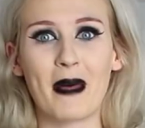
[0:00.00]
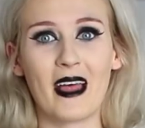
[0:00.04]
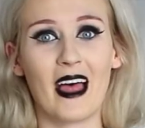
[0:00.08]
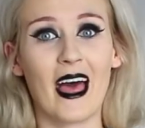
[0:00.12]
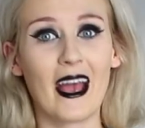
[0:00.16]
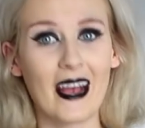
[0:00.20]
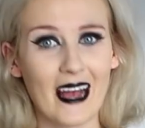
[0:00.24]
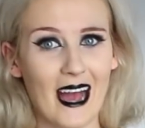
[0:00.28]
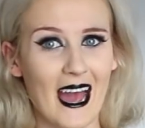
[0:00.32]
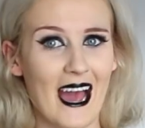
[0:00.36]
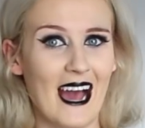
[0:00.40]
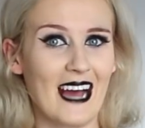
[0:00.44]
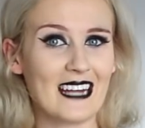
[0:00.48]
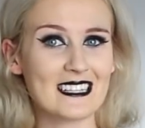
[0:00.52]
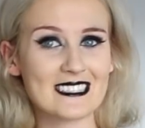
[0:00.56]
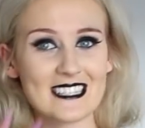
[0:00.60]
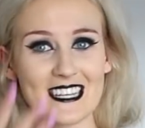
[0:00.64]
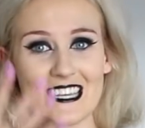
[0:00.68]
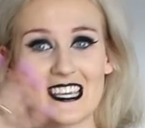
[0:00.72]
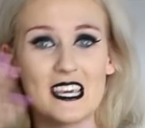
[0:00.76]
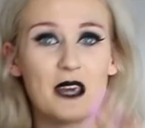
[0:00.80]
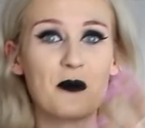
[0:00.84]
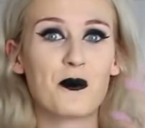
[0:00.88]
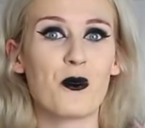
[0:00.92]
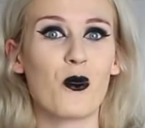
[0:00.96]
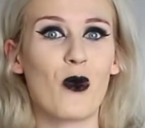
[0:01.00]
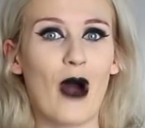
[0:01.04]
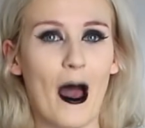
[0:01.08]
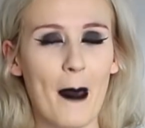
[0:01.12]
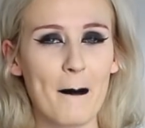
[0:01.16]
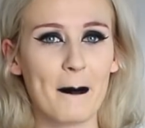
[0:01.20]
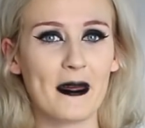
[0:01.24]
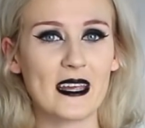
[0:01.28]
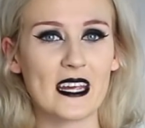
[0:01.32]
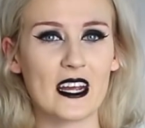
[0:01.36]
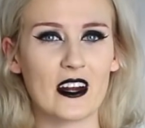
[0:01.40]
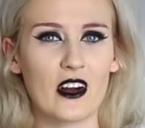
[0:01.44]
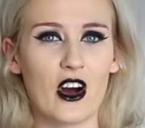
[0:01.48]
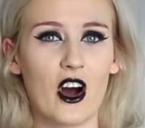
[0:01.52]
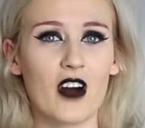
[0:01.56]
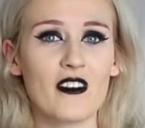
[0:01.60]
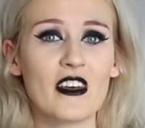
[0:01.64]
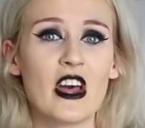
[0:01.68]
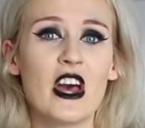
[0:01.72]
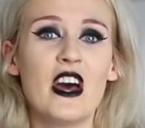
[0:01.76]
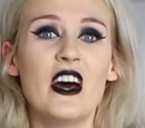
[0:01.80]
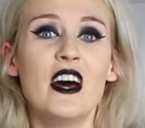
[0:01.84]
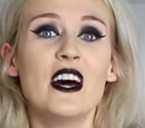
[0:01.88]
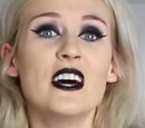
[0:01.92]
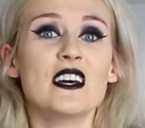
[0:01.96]
but like I had to keep wiping it
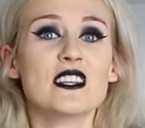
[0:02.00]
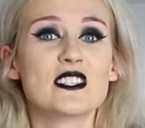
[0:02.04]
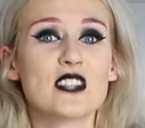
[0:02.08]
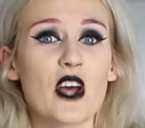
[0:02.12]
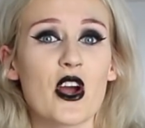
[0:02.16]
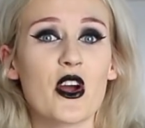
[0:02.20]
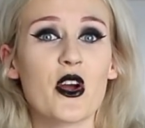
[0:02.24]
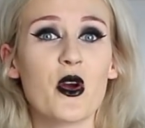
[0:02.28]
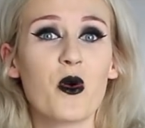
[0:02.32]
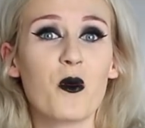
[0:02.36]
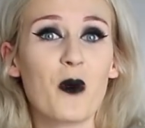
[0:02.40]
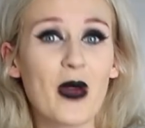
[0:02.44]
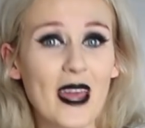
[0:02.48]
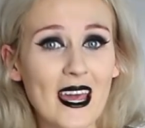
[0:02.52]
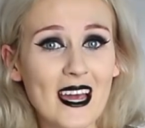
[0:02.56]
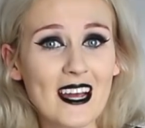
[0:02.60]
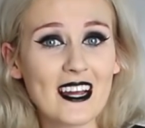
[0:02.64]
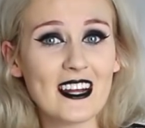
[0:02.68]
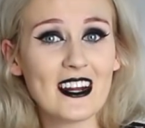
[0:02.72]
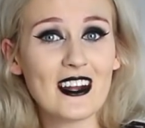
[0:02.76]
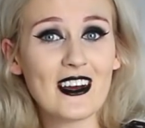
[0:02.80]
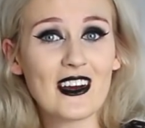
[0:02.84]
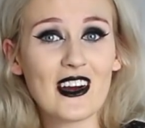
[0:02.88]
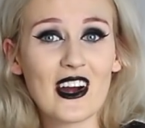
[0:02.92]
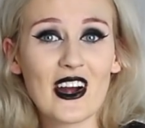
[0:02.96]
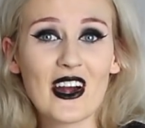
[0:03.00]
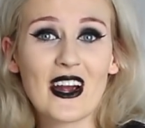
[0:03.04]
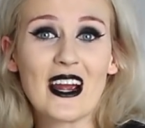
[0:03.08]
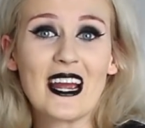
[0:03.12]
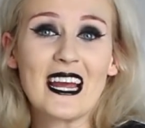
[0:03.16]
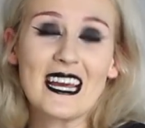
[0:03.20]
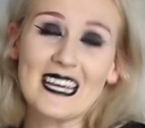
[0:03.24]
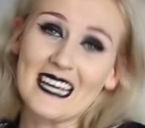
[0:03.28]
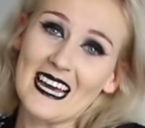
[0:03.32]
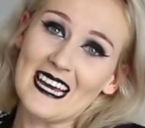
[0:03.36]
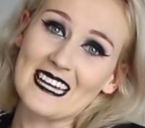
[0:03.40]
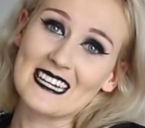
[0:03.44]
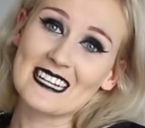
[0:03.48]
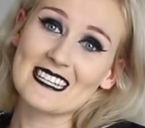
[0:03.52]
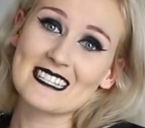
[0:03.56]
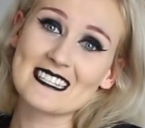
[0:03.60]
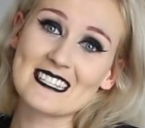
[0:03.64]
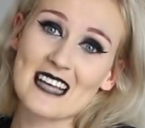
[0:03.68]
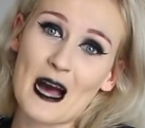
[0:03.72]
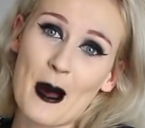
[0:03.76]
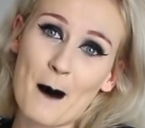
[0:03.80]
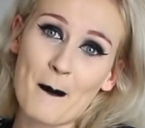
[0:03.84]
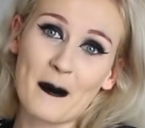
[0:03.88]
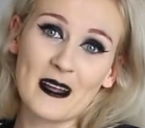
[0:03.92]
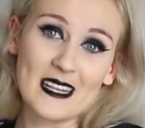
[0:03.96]
off. So we are gonna go get
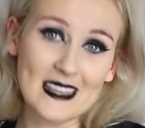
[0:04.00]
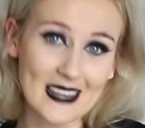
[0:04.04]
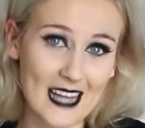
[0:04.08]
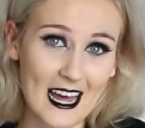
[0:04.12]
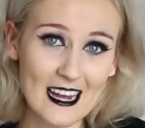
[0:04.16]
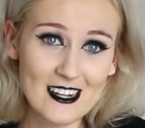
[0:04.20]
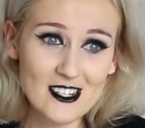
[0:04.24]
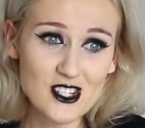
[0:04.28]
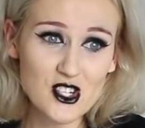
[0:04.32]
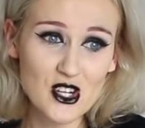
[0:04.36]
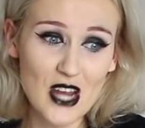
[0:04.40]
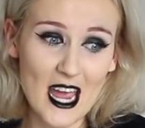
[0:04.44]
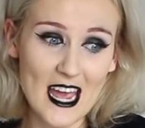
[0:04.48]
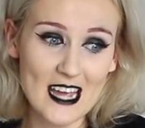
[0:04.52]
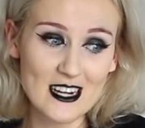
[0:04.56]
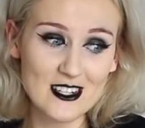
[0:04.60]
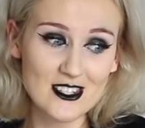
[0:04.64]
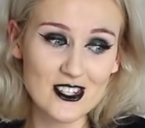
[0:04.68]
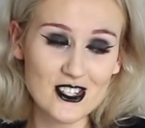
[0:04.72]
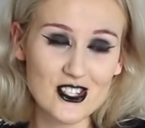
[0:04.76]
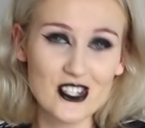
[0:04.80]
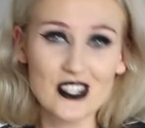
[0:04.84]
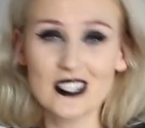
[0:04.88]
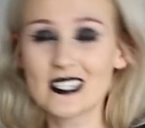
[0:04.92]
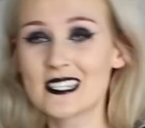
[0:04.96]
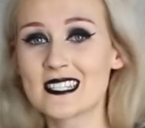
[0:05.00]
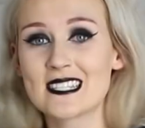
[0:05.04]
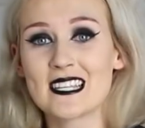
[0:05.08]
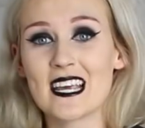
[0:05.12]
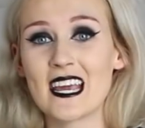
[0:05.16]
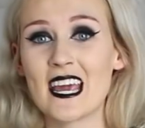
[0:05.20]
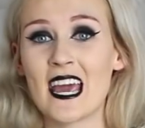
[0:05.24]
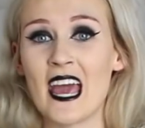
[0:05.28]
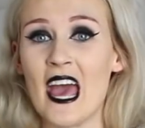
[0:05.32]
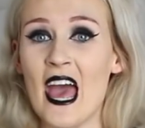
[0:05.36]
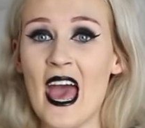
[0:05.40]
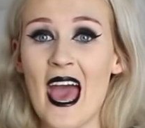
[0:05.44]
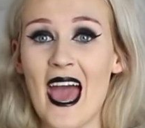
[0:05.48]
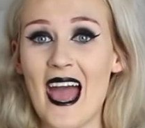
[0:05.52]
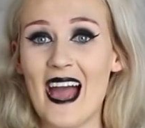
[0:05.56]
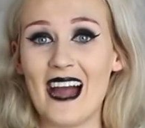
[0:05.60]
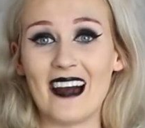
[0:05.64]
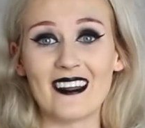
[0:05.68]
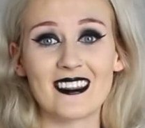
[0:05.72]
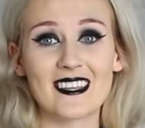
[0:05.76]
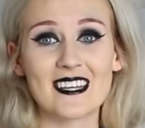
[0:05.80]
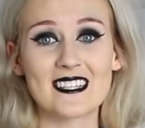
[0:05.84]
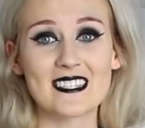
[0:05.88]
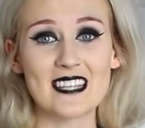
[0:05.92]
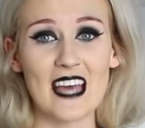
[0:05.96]
some lunch and just see
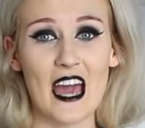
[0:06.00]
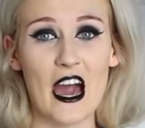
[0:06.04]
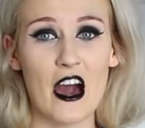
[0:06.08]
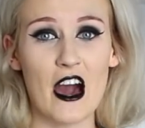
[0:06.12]
how this